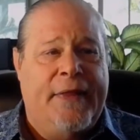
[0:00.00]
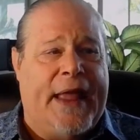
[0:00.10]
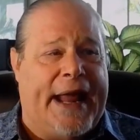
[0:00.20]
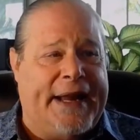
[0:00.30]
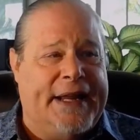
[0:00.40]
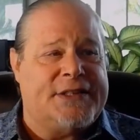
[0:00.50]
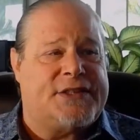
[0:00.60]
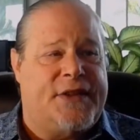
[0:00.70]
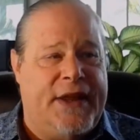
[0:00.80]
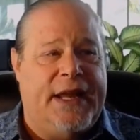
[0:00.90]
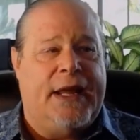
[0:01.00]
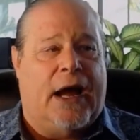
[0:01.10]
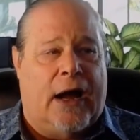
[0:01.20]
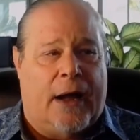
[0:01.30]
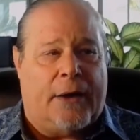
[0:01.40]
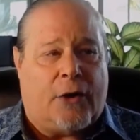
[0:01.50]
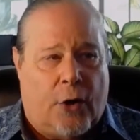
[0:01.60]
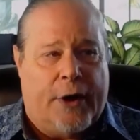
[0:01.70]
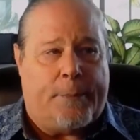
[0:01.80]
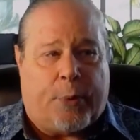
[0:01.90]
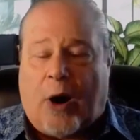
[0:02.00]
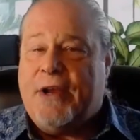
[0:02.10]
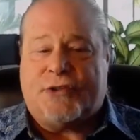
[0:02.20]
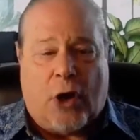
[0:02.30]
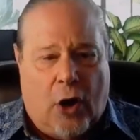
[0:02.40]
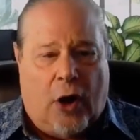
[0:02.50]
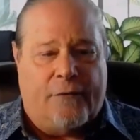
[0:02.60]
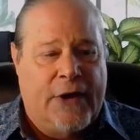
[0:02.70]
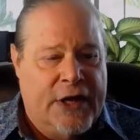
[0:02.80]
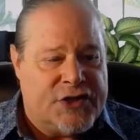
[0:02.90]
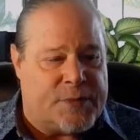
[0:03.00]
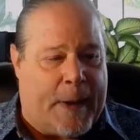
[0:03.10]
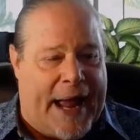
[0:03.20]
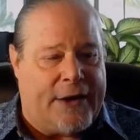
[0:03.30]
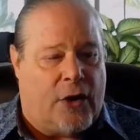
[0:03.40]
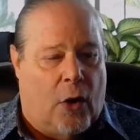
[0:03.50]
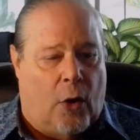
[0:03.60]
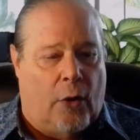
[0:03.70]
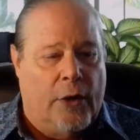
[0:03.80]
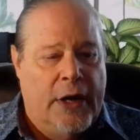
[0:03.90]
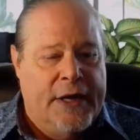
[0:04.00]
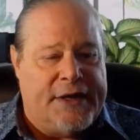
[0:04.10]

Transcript: that is the current price of spot gold.